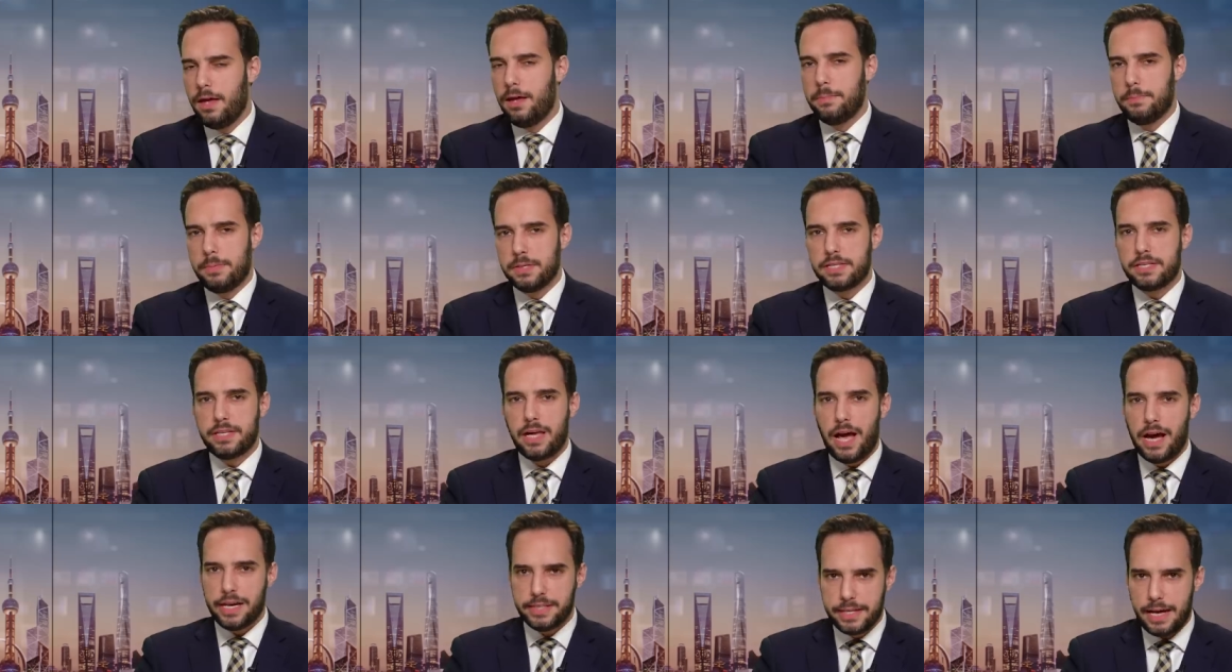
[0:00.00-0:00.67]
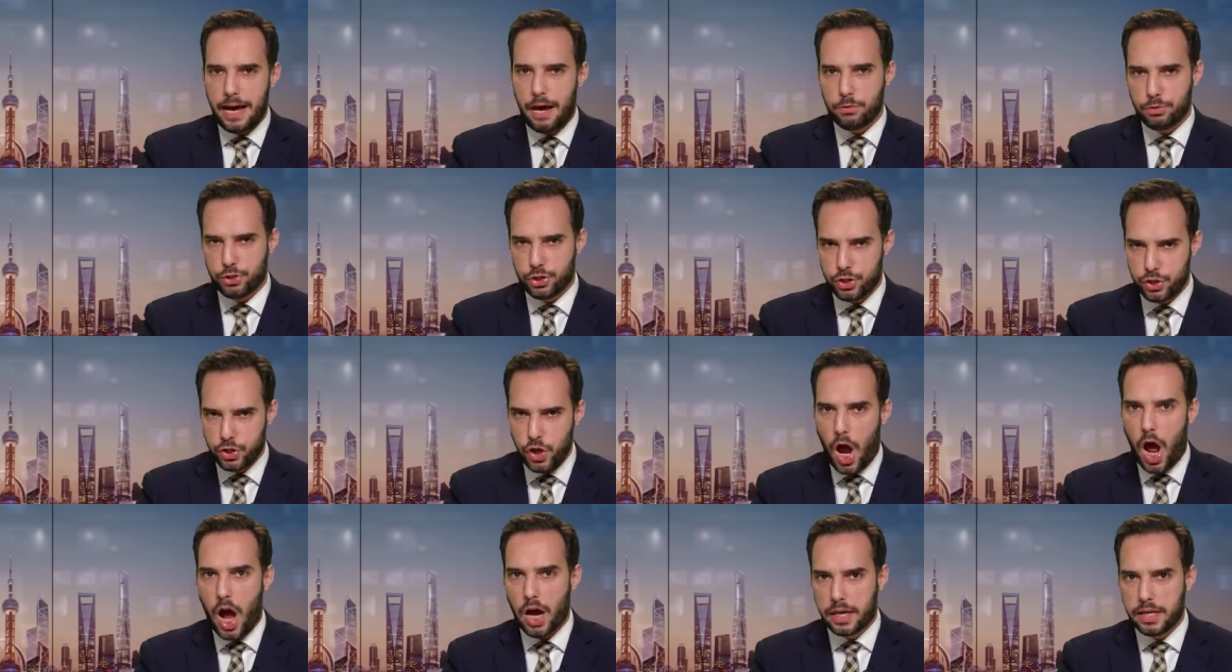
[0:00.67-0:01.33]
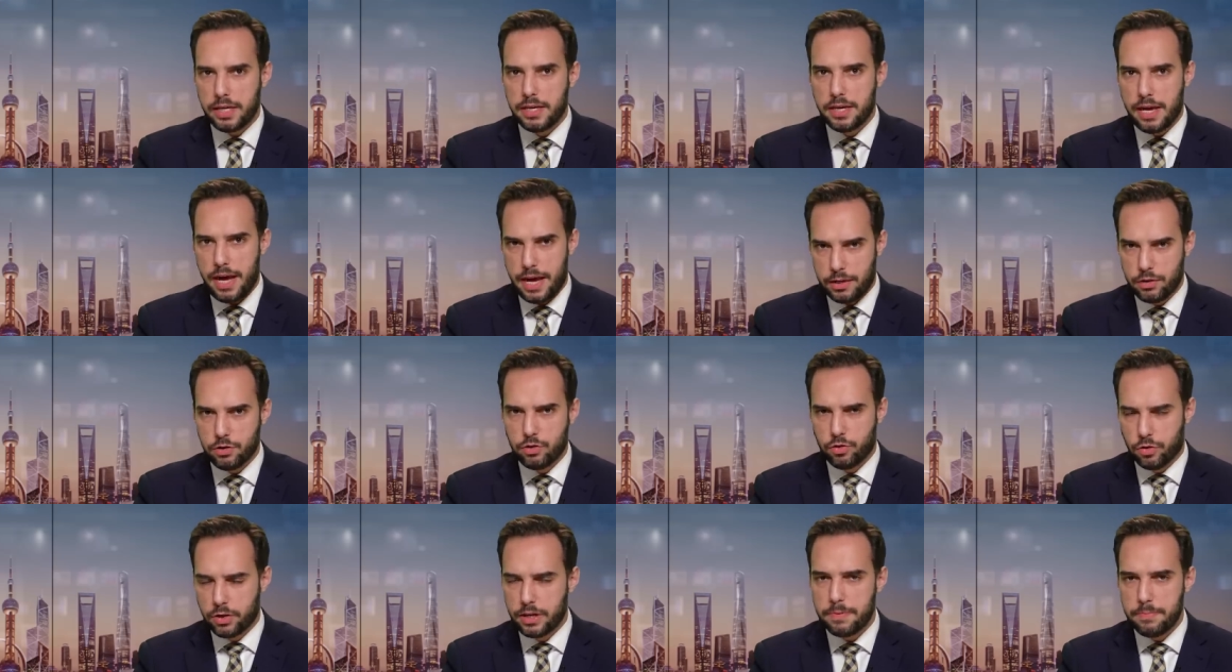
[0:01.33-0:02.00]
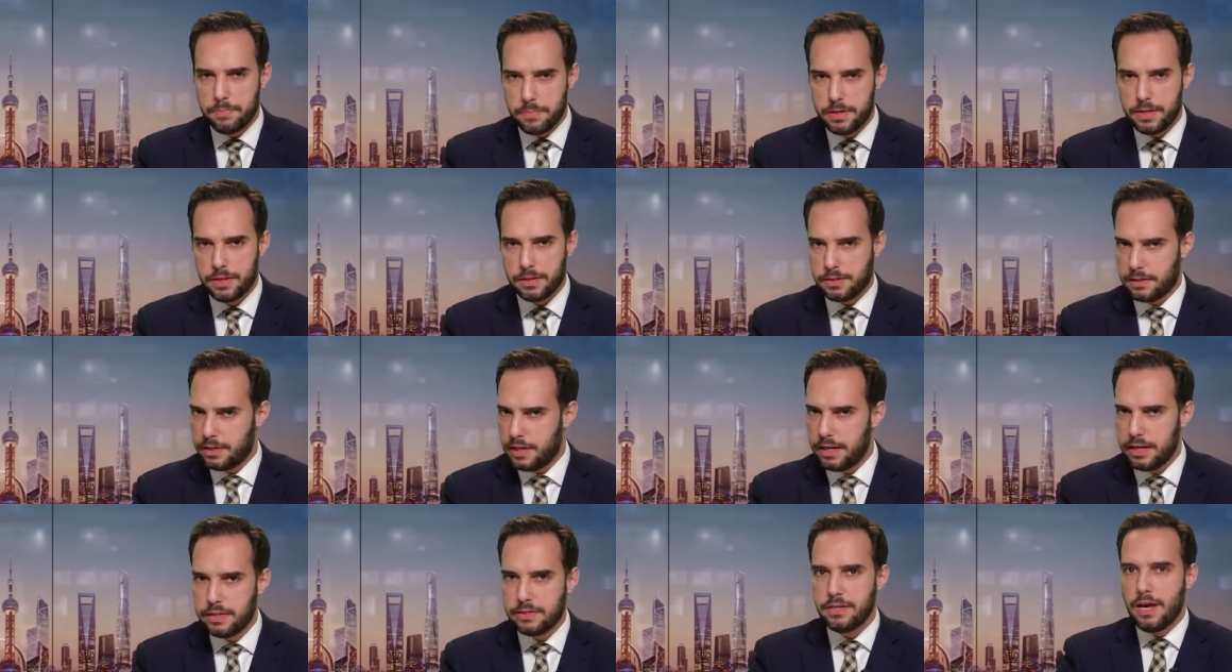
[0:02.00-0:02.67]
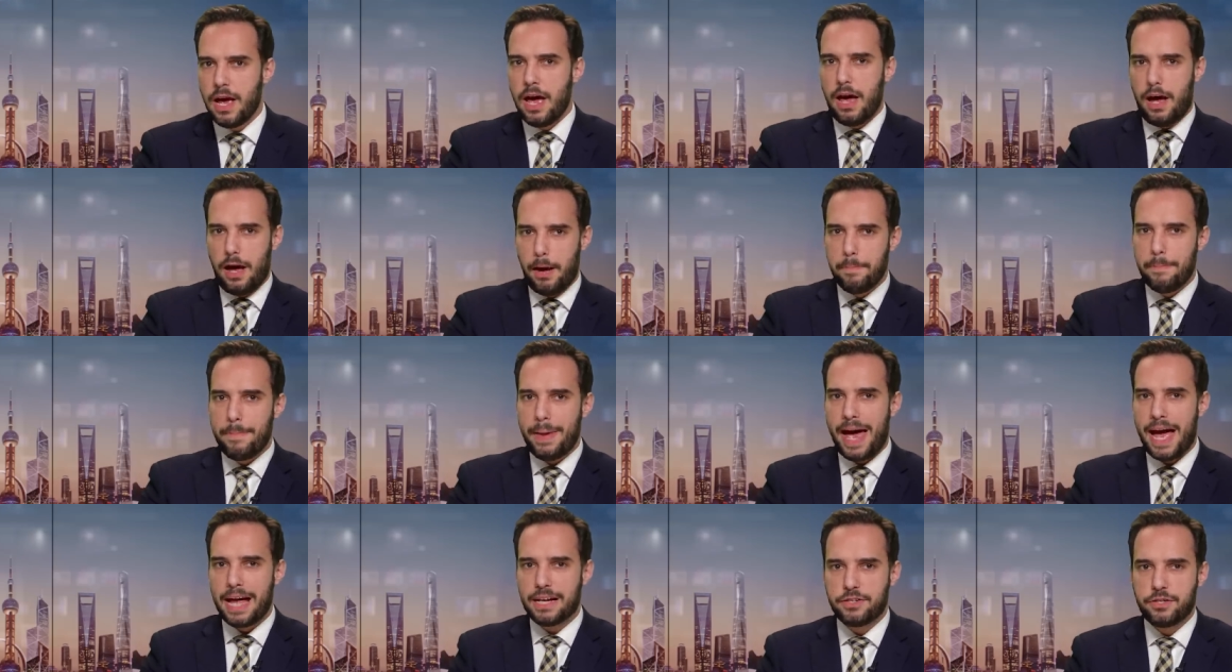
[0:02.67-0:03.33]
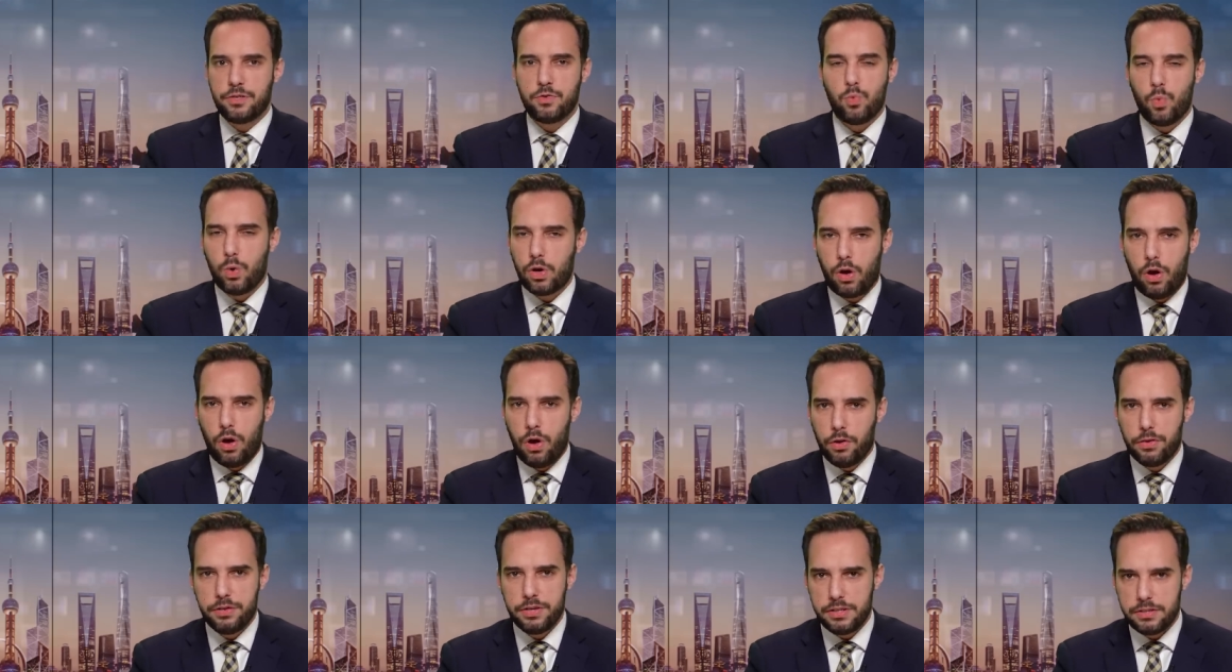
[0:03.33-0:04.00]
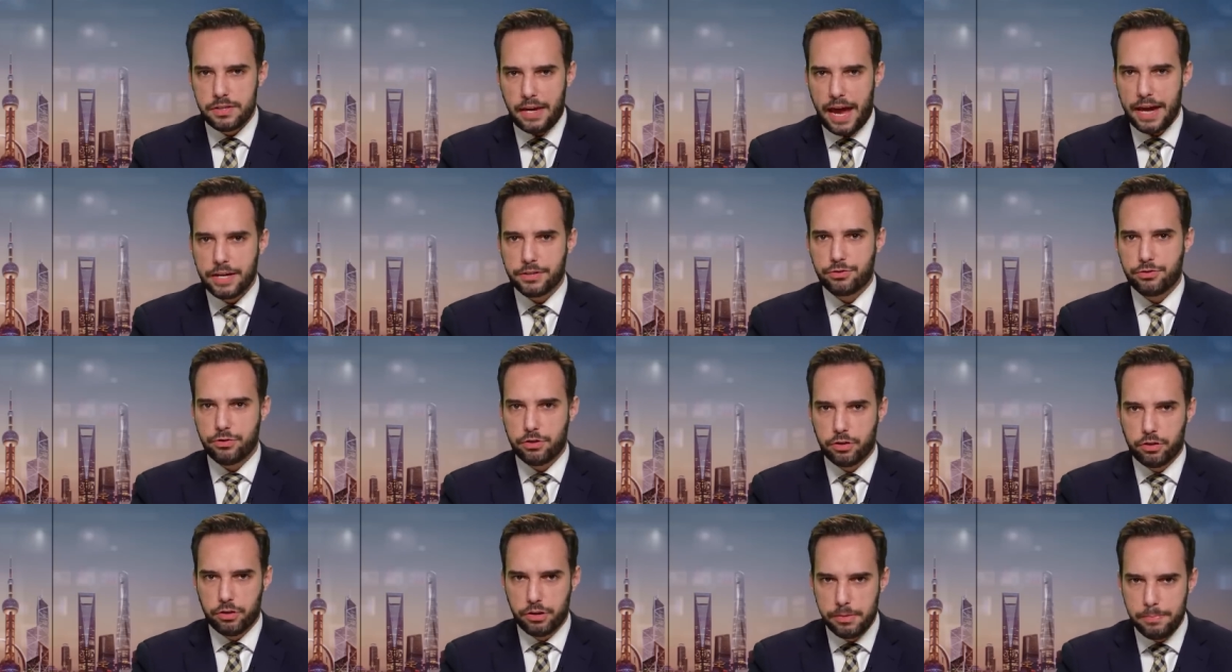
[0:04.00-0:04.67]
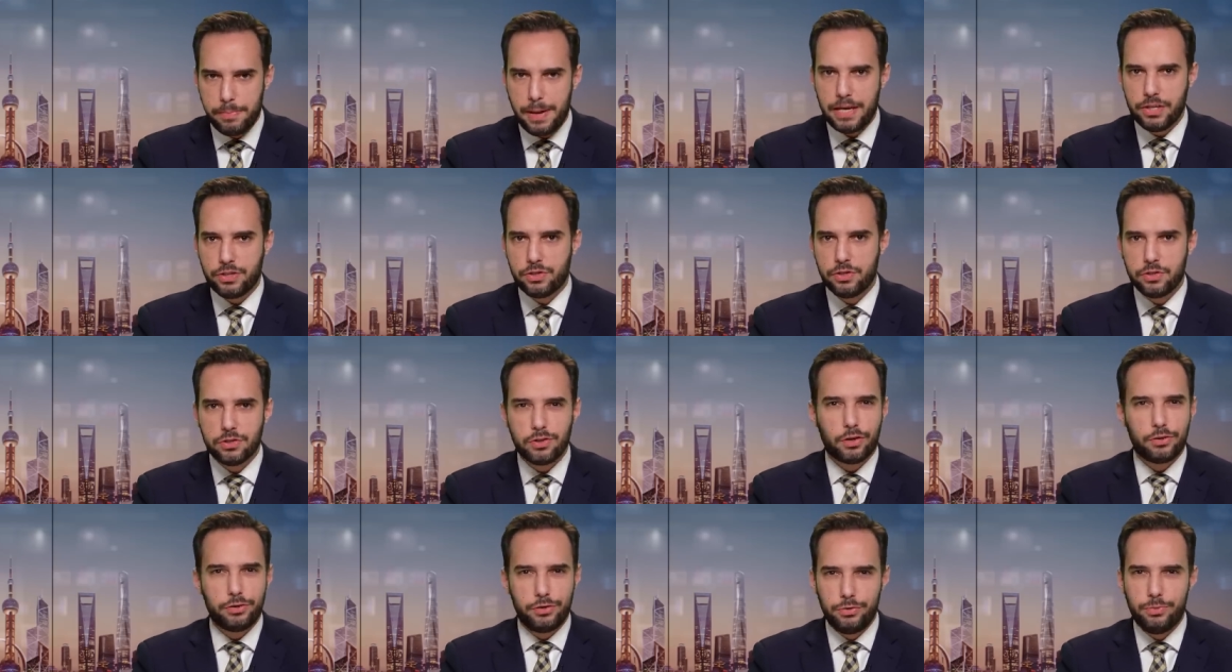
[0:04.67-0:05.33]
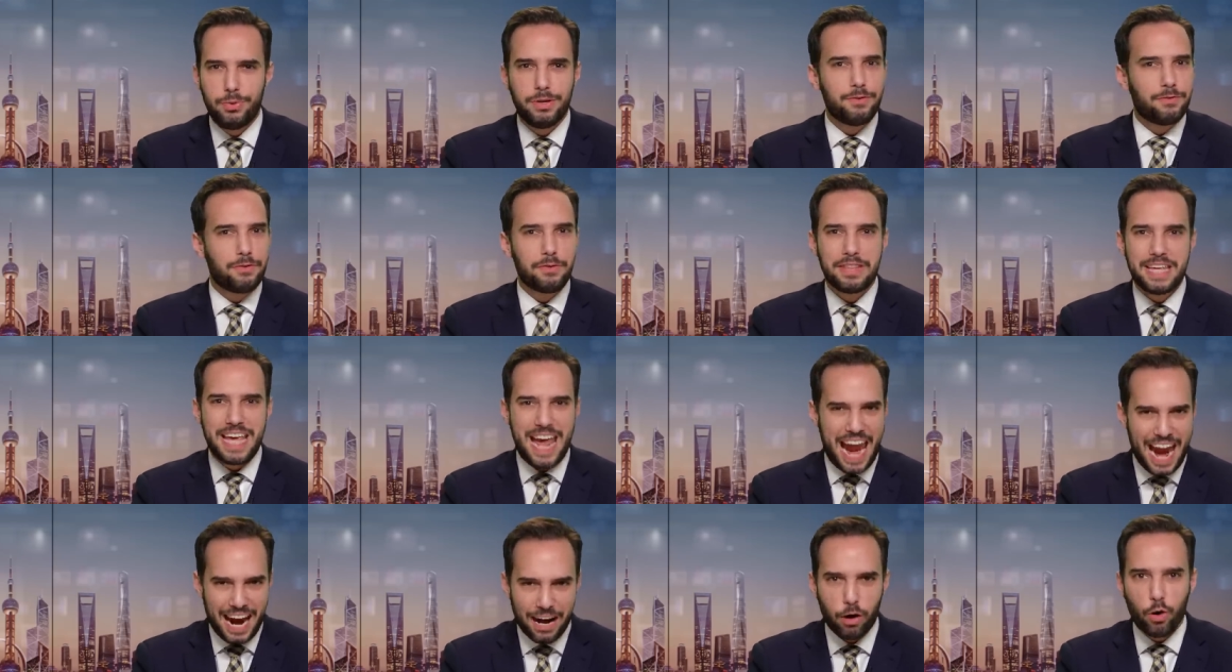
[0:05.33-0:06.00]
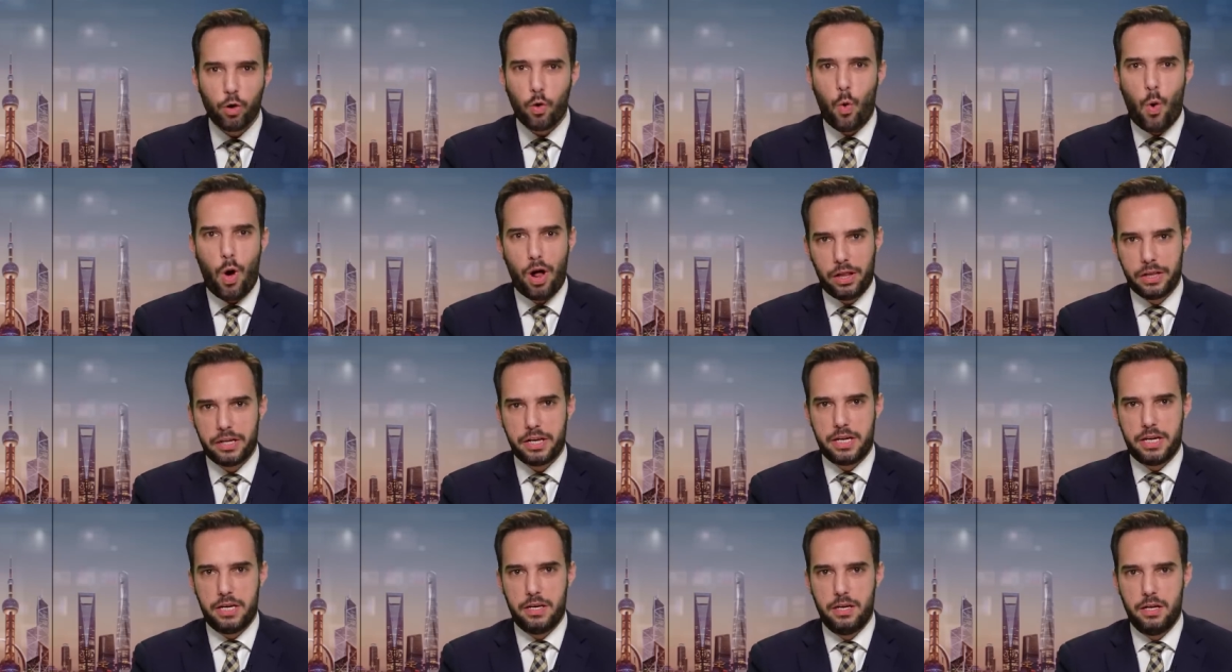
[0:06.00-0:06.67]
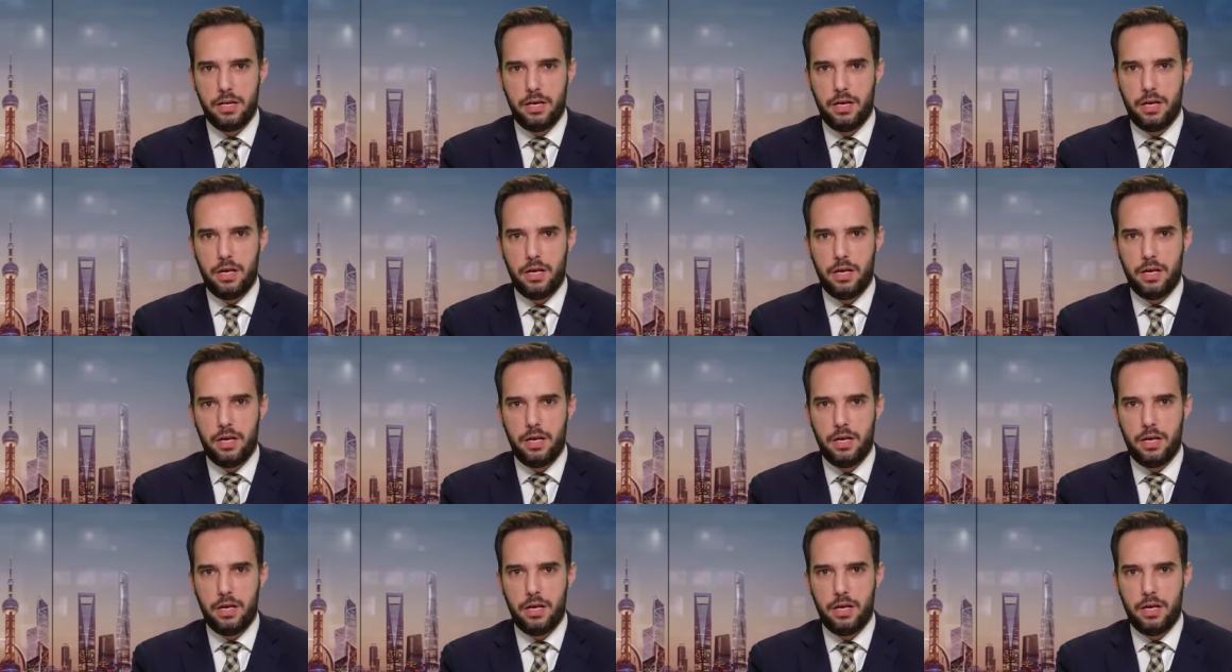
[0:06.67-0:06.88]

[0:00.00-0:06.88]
Besides how shocking and grim this is, imagine what all these extra cremations are doing for the air quality.